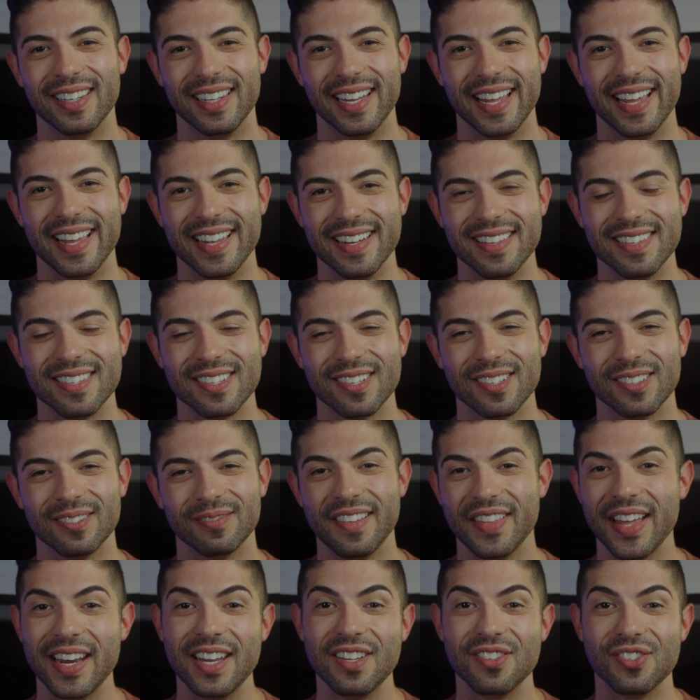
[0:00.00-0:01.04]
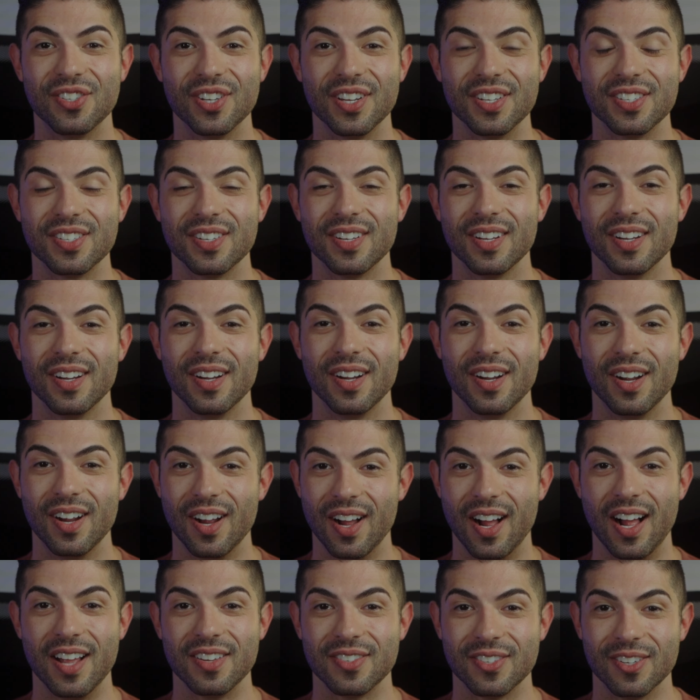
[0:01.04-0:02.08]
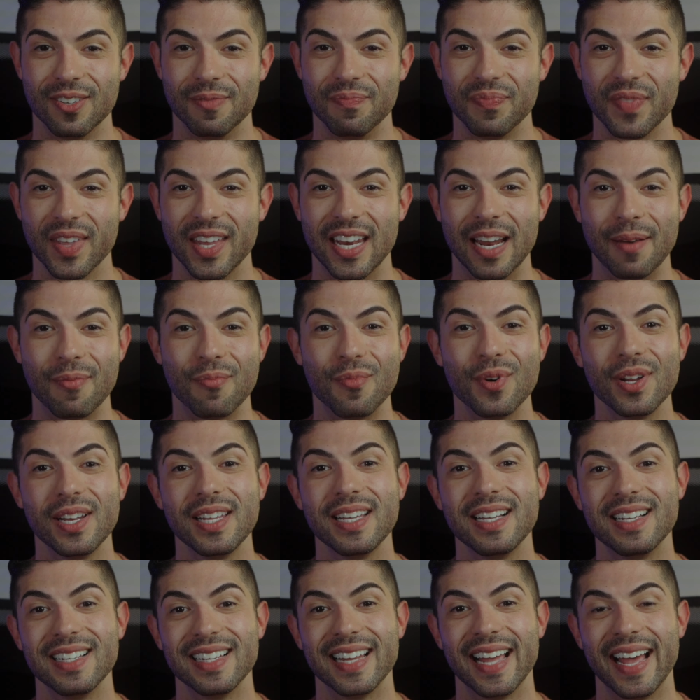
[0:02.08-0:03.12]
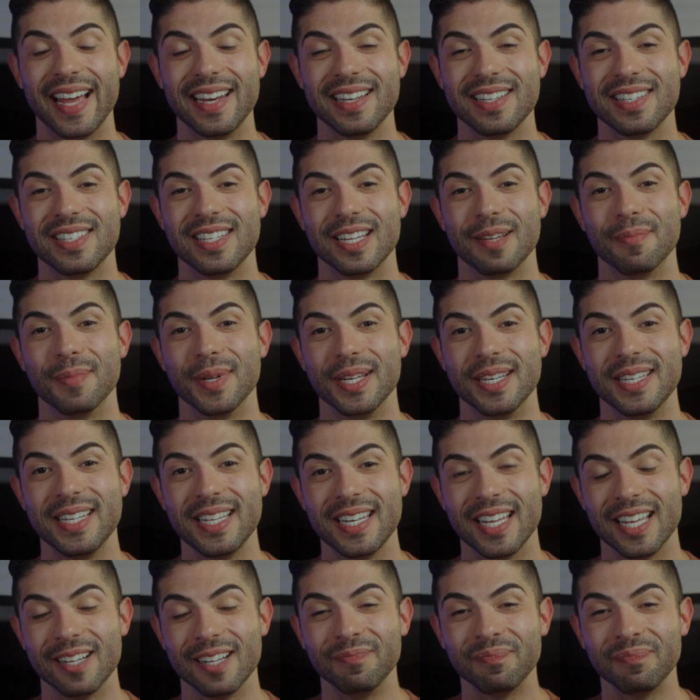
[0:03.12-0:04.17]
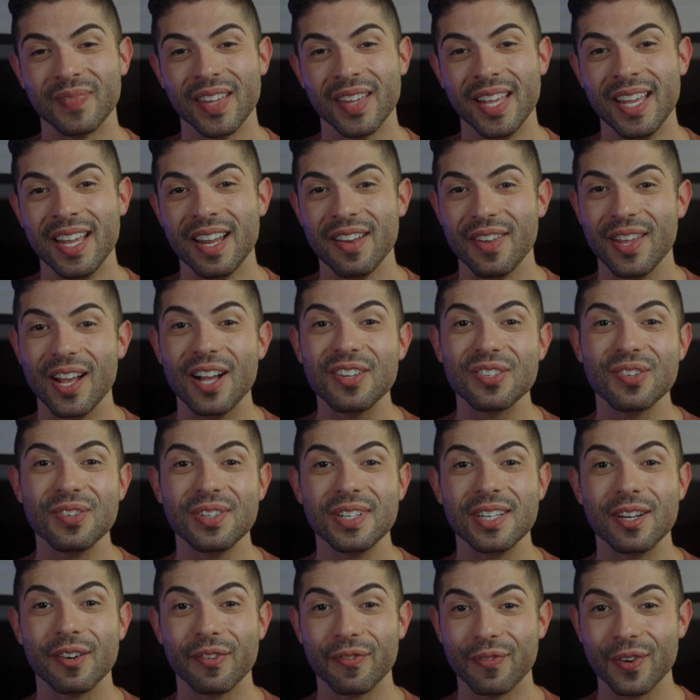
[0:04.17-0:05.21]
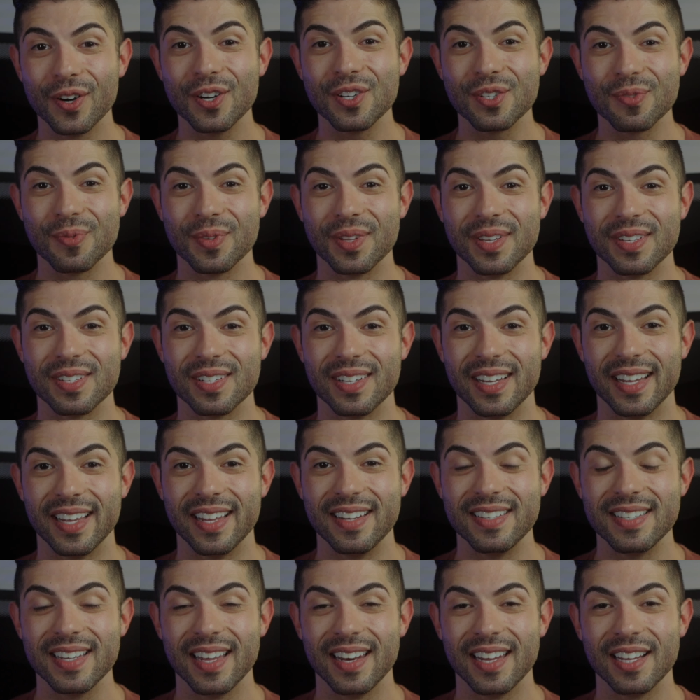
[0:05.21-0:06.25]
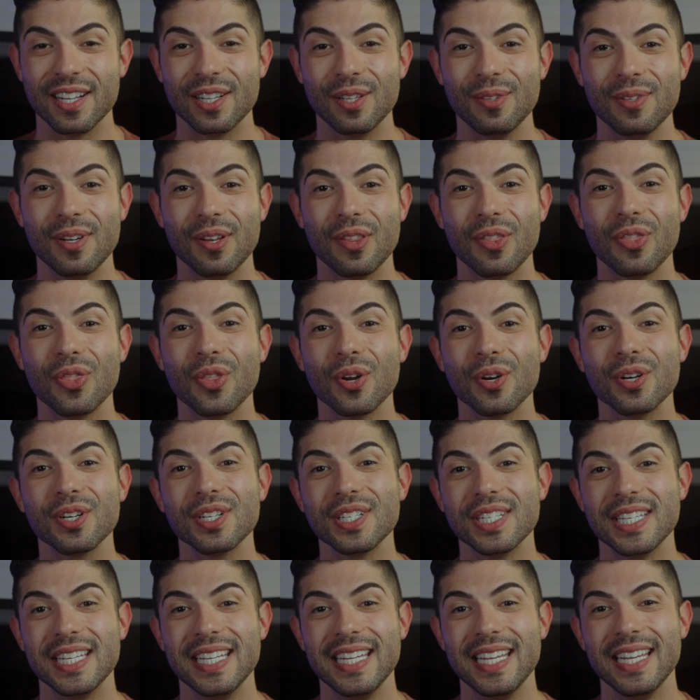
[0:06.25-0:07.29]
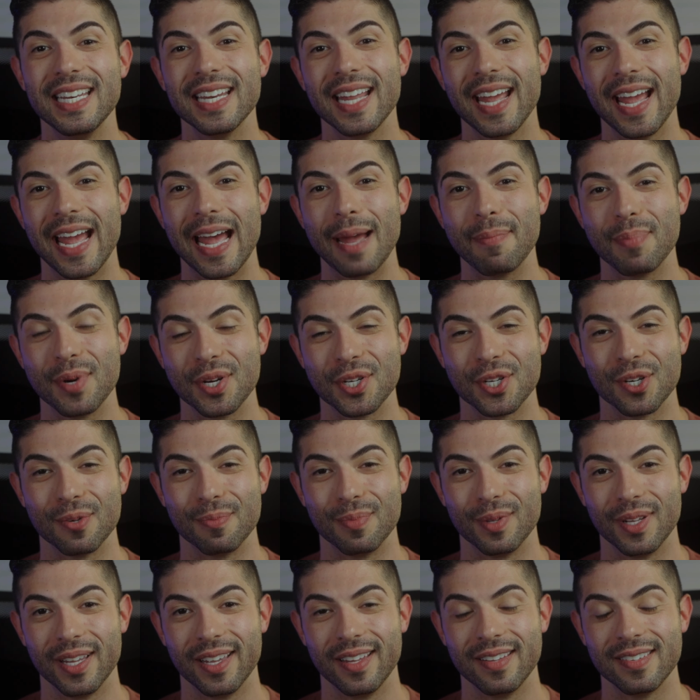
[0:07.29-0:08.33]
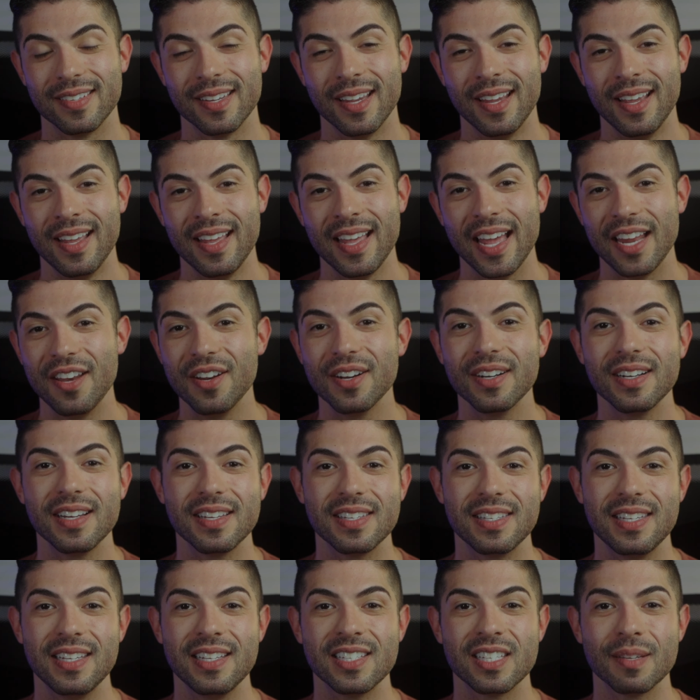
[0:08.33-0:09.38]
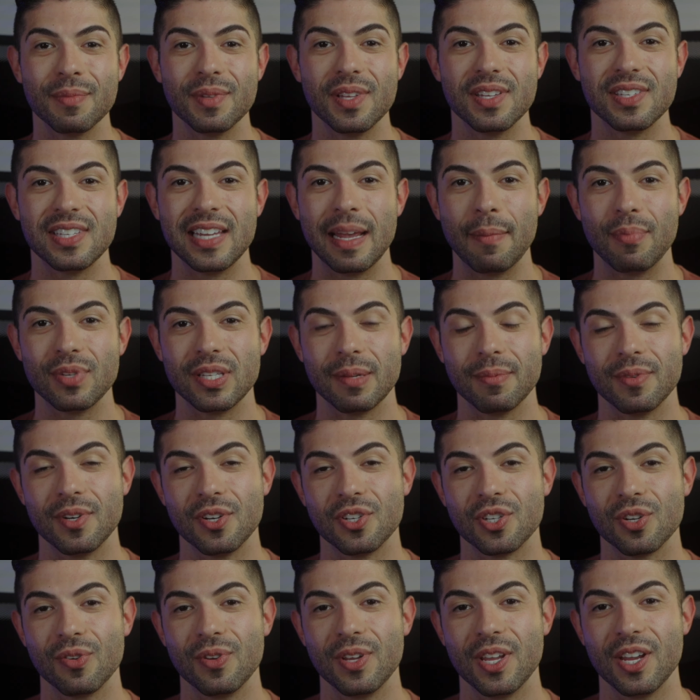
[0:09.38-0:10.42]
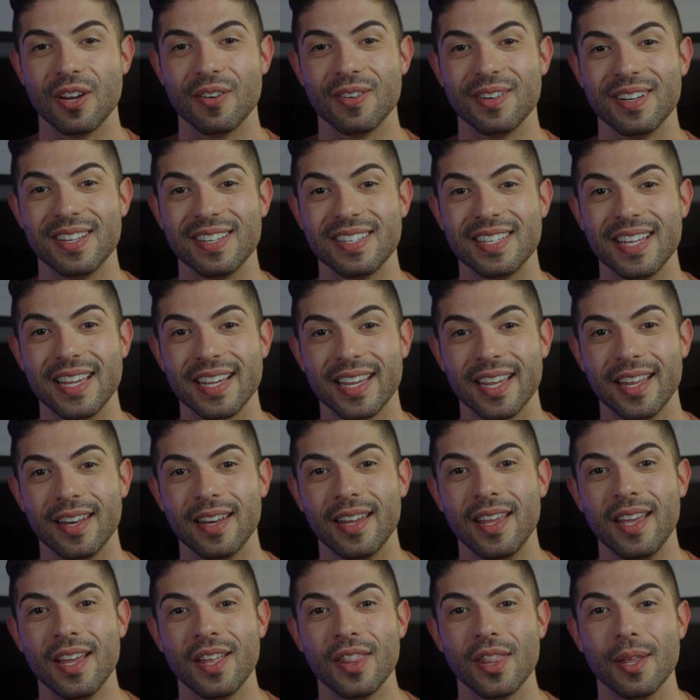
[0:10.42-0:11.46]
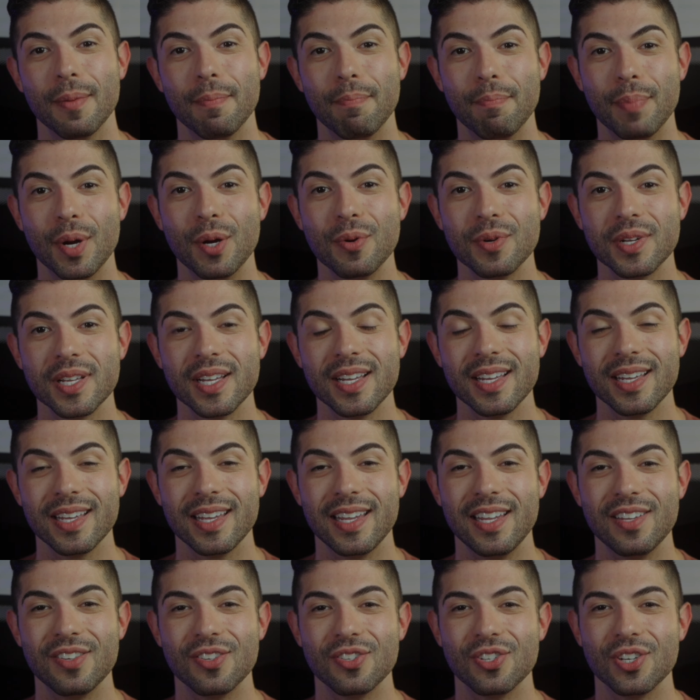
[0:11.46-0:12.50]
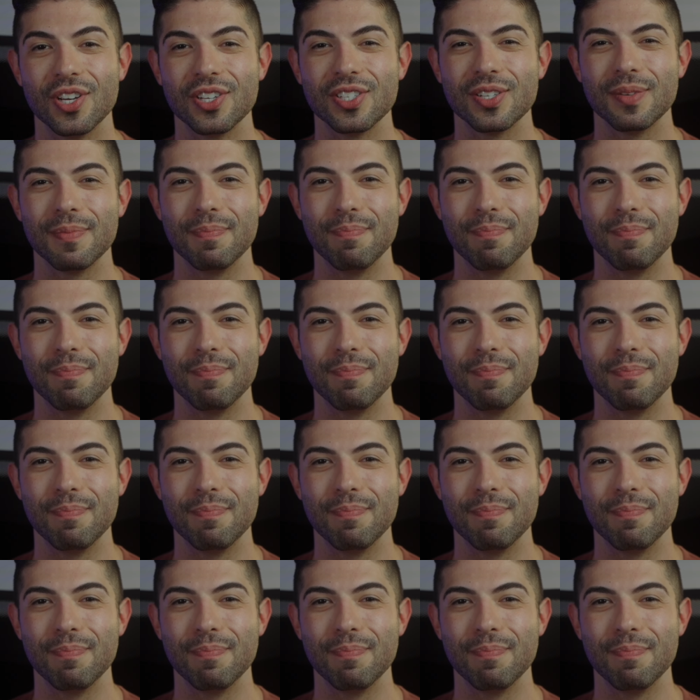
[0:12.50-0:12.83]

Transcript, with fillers: lens. That is just awesome, and I'm really glad Sigma did it. They also did a first with this lens and included 13 aperture blades. And you're gonna see in some of the samples I'm gonna show you here in a second, the bokeh is just